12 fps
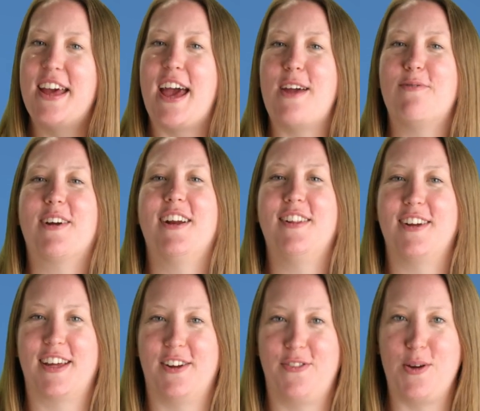and we're going to look
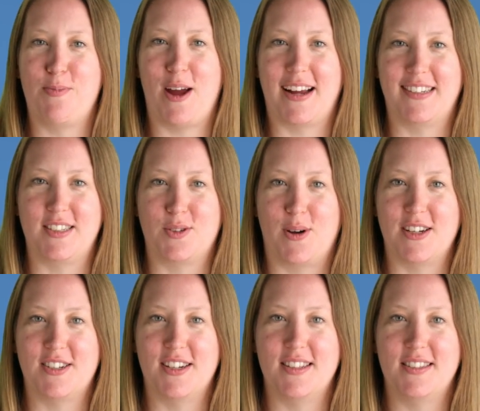at a few practice
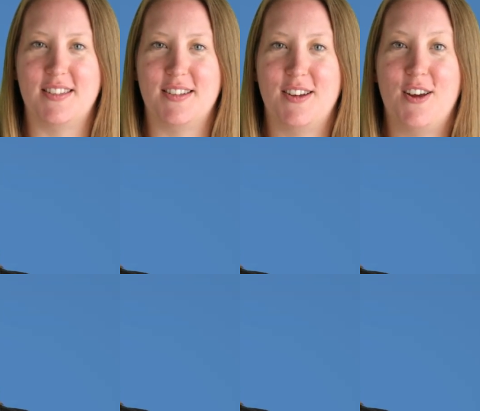questions.